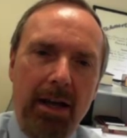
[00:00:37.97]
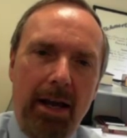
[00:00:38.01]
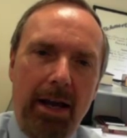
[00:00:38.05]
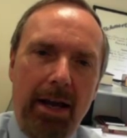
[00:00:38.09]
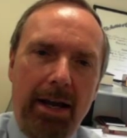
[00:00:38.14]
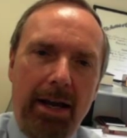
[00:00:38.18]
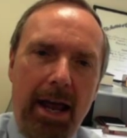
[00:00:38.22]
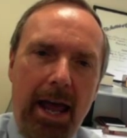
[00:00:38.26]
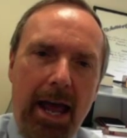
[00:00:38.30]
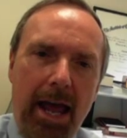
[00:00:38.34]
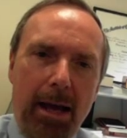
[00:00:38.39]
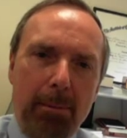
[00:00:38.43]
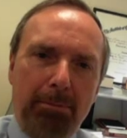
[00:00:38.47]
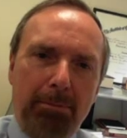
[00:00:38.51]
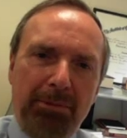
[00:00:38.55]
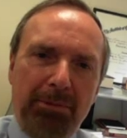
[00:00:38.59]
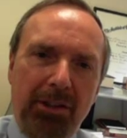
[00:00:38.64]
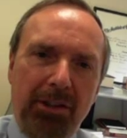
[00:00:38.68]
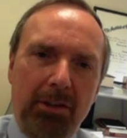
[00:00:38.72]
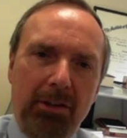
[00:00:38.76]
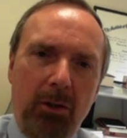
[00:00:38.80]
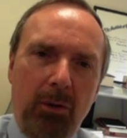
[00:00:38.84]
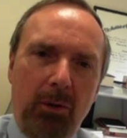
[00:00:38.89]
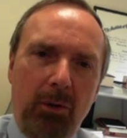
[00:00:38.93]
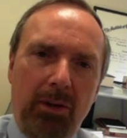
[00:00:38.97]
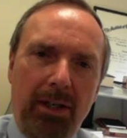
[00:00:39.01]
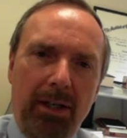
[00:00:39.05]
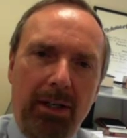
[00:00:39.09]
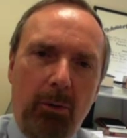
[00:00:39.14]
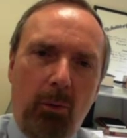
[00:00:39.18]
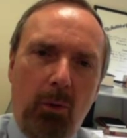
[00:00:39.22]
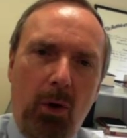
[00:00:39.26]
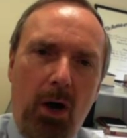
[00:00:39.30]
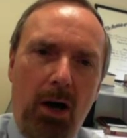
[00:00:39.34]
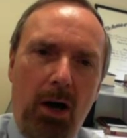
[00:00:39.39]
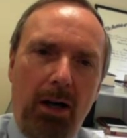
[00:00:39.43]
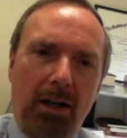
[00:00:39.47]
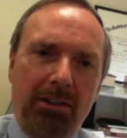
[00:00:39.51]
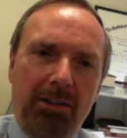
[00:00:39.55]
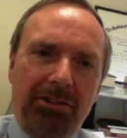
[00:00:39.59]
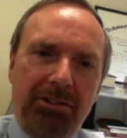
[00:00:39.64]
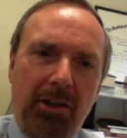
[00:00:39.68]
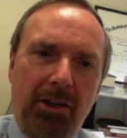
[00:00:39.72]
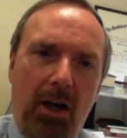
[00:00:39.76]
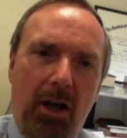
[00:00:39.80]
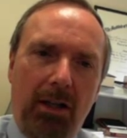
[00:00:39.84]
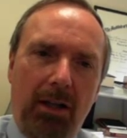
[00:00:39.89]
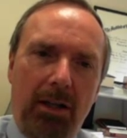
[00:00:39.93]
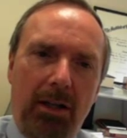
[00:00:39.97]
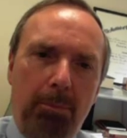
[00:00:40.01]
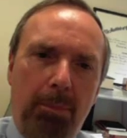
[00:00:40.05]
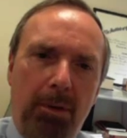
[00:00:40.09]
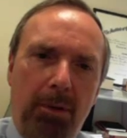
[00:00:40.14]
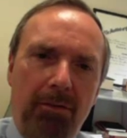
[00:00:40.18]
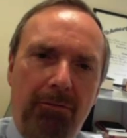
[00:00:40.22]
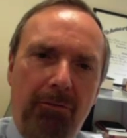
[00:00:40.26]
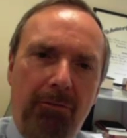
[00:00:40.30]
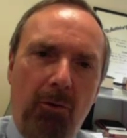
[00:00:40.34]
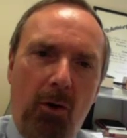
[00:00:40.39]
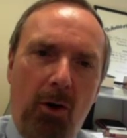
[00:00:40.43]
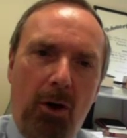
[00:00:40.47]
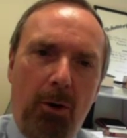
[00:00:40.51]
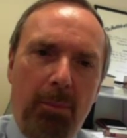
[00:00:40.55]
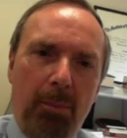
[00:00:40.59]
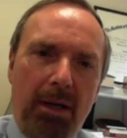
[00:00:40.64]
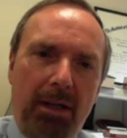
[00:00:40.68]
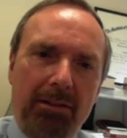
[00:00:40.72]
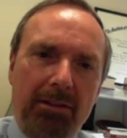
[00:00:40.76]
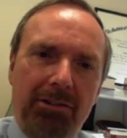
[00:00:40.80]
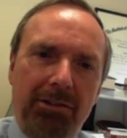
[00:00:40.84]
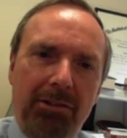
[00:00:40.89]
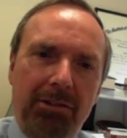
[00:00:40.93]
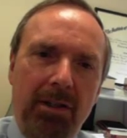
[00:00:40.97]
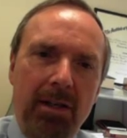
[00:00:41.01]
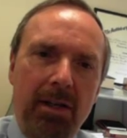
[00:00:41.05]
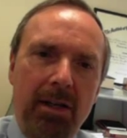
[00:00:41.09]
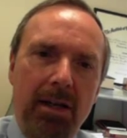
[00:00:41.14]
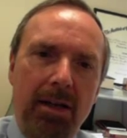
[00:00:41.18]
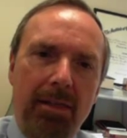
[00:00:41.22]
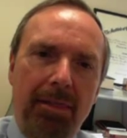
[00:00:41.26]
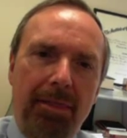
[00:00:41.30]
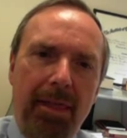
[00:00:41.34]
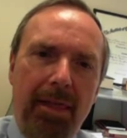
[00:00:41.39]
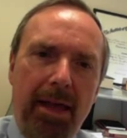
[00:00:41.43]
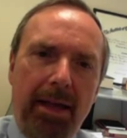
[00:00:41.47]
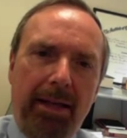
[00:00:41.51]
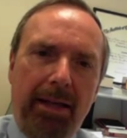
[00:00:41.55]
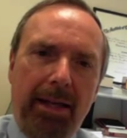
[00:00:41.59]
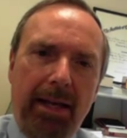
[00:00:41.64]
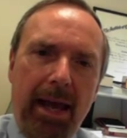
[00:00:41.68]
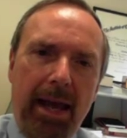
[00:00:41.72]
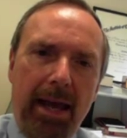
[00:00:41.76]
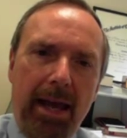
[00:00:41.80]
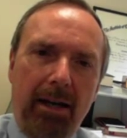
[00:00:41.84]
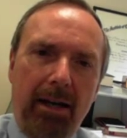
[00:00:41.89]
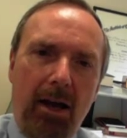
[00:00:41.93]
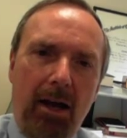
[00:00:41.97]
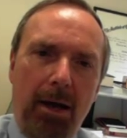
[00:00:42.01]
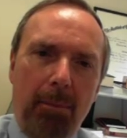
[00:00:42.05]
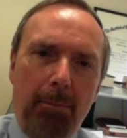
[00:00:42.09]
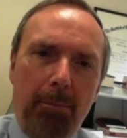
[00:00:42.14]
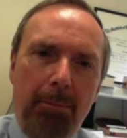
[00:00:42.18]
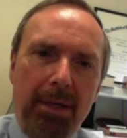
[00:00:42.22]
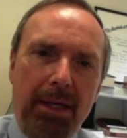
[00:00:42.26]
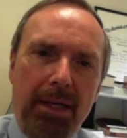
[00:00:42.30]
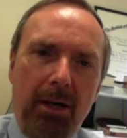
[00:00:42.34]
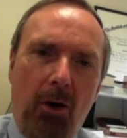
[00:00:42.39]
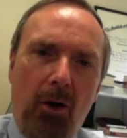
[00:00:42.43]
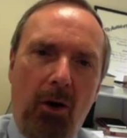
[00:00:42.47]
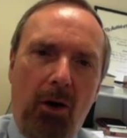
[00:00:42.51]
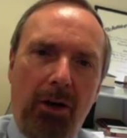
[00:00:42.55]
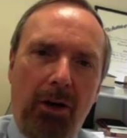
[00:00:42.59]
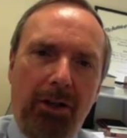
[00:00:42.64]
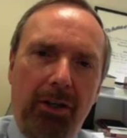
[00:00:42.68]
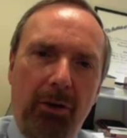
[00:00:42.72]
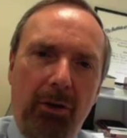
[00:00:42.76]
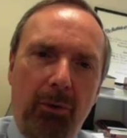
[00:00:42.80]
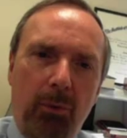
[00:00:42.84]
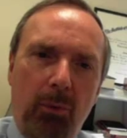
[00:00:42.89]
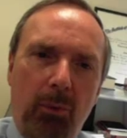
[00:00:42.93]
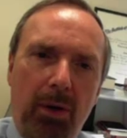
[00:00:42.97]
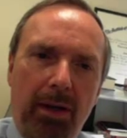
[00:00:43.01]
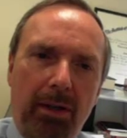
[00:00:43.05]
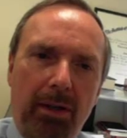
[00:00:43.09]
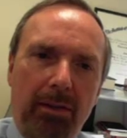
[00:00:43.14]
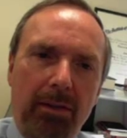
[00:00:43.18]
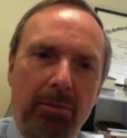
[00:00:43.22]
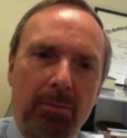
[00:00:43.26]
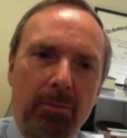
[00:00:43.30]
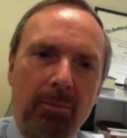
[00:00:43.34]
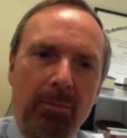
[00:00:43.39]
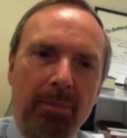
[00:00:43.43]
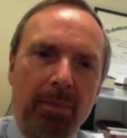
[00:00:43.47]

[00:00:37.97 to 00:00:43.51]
An absolutely rock-solid performance that cannot be argued with.